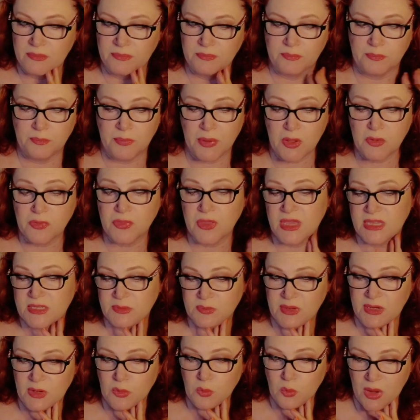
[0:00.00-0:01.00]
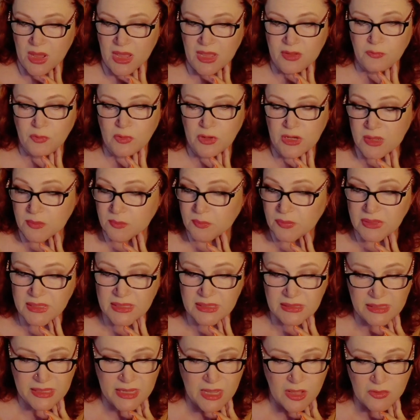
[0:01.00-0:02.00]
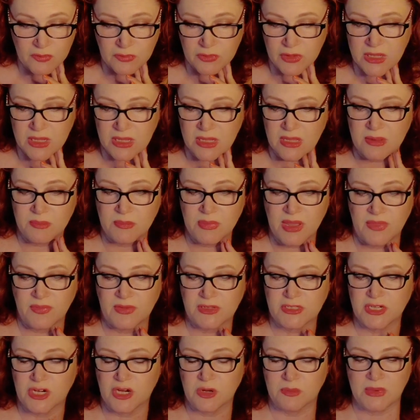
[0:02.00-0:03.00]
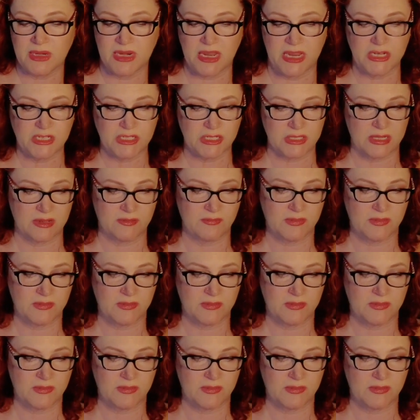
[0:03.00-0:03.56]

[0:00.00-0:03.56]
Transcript: Both husband and wife were completely overcome by the termination of the